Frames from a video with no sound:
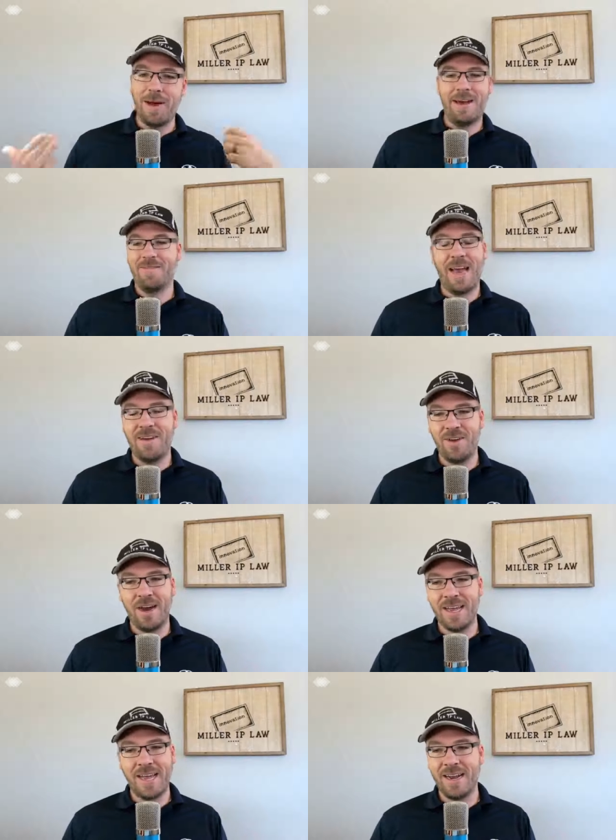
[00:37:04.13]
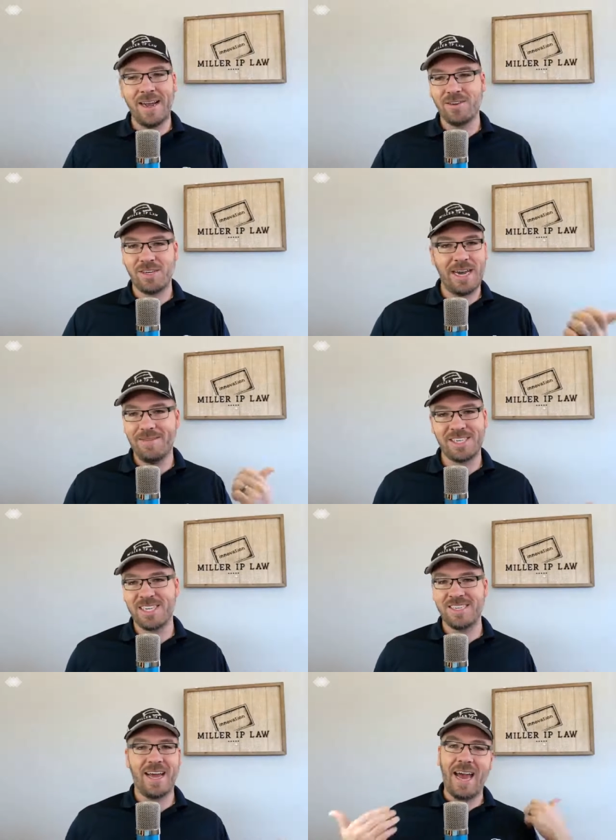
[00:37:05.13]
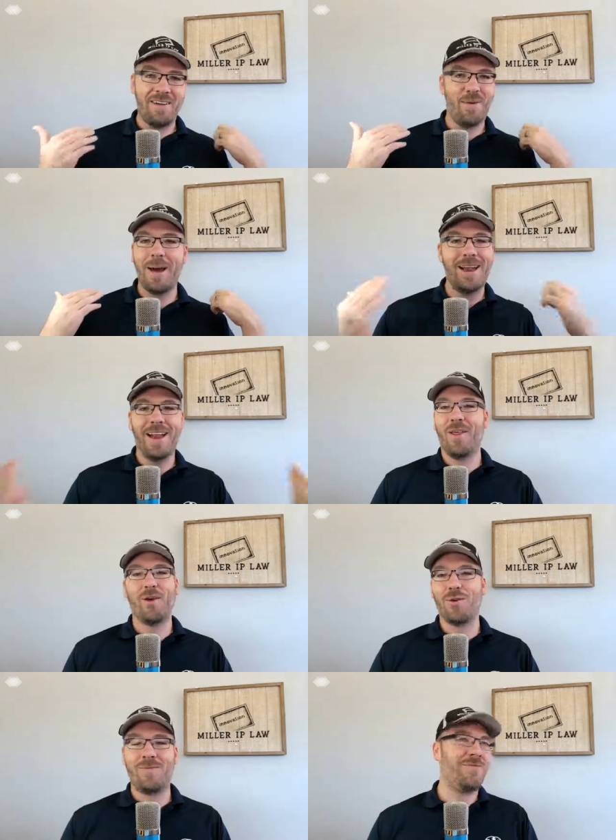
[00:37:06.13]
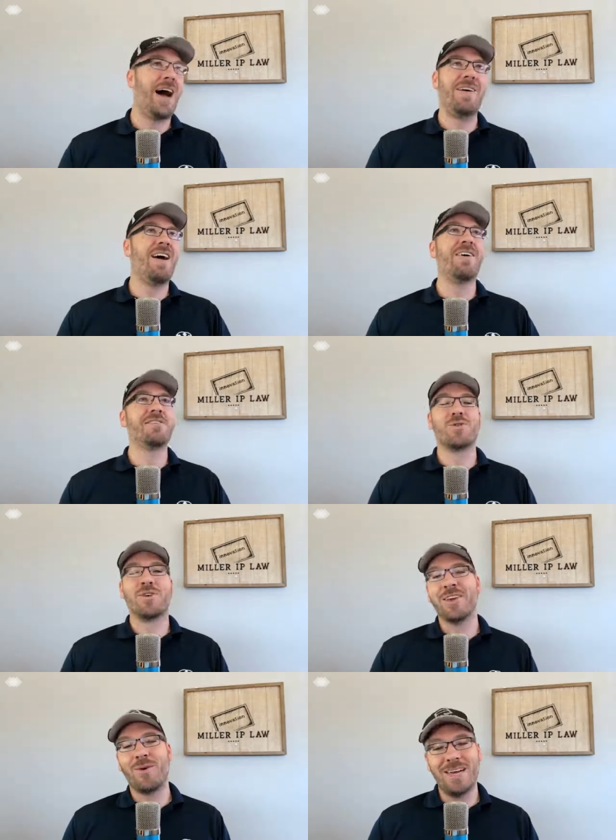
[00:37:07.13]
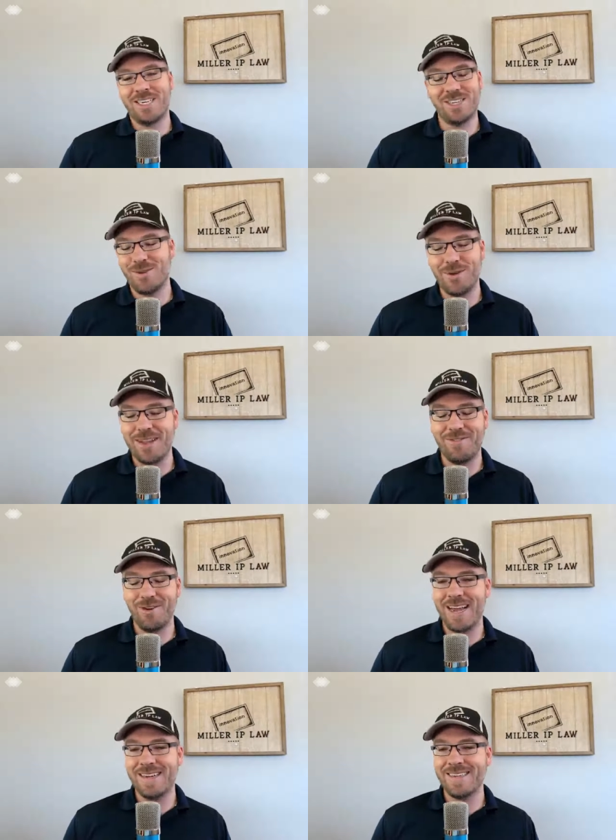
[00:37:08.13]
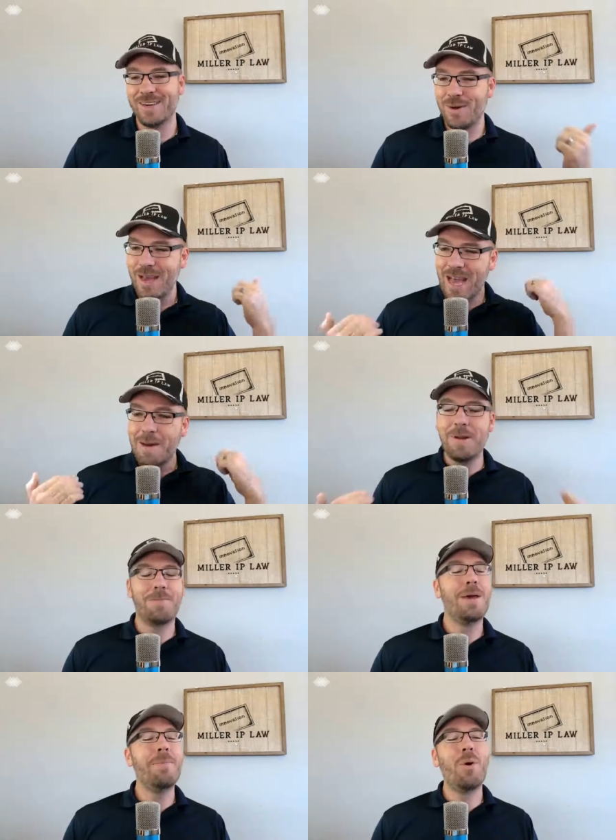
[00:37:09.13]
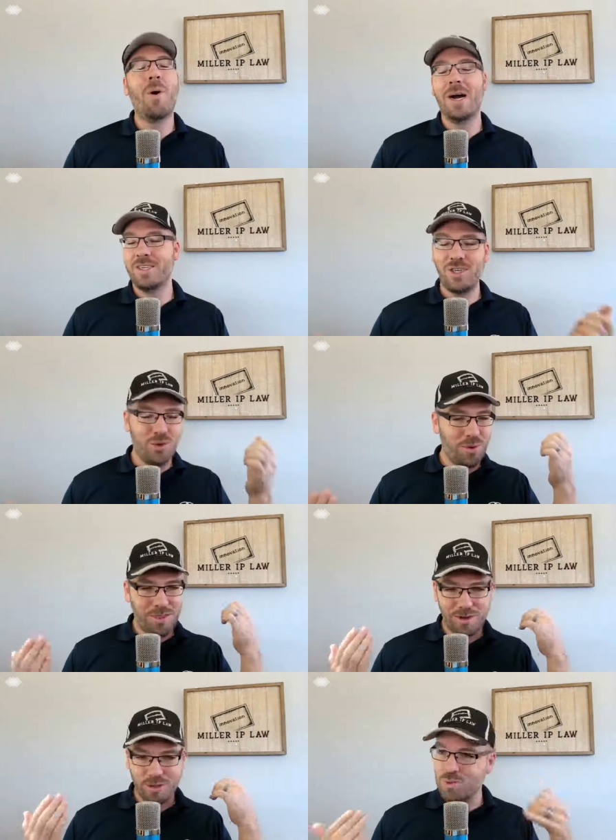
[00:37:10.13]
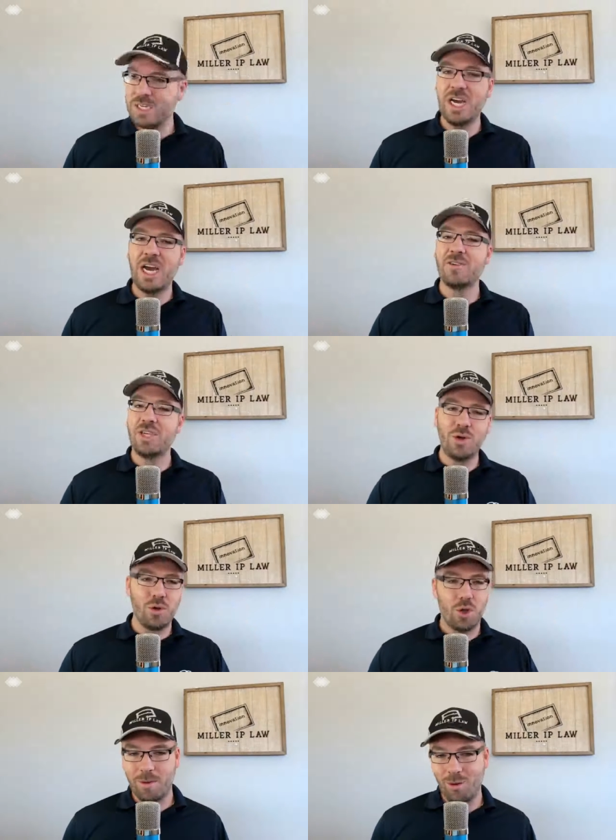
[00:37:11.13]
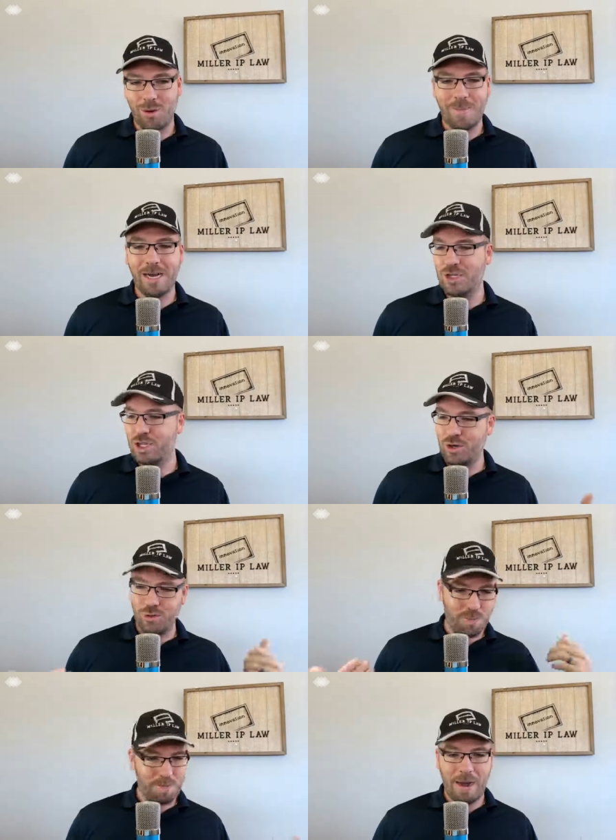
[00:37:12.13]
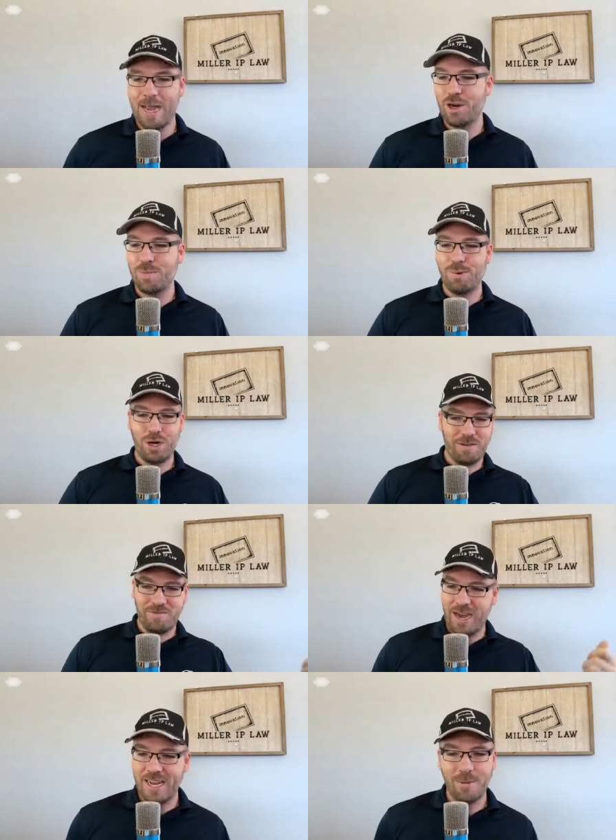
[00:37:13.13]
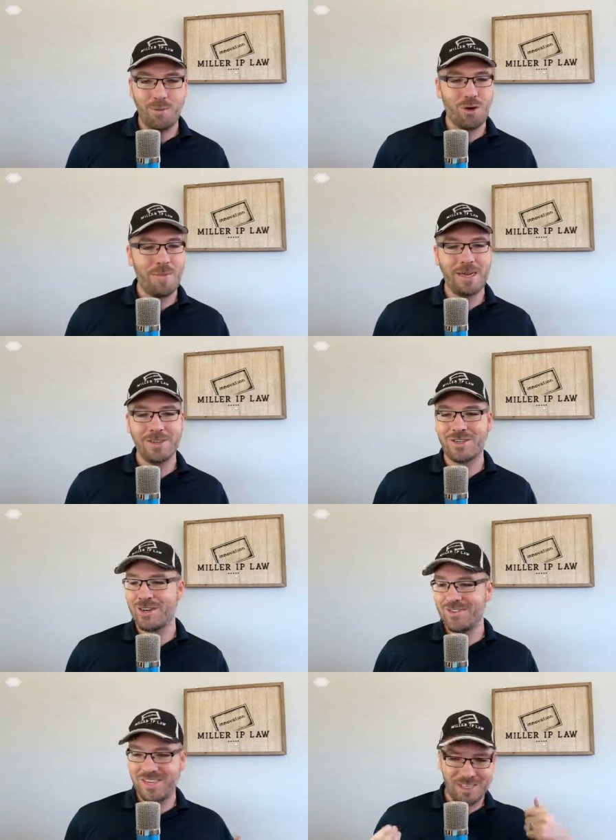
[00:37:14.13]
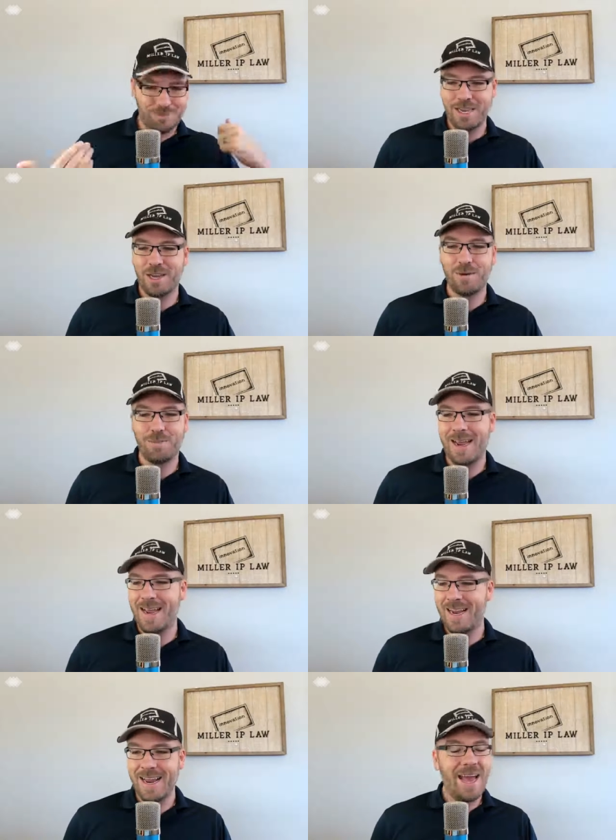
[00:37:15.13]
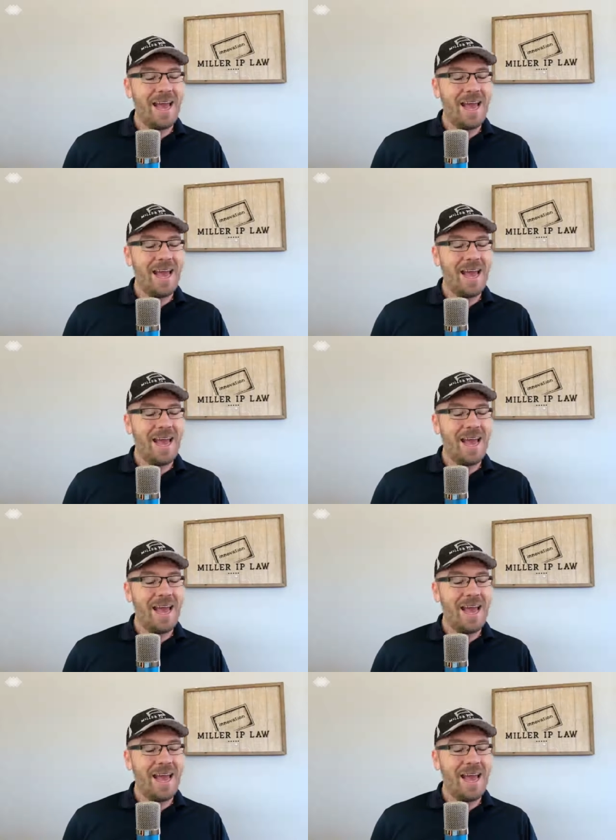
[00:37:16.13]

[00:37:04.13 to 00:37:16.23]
I'll have to have you on again another time just because I have about another five hours worth of questions that we'll never get to. But if people want to, whether it's reach out to you, learn more about you, buy your book, find out more about your services, pick your brain,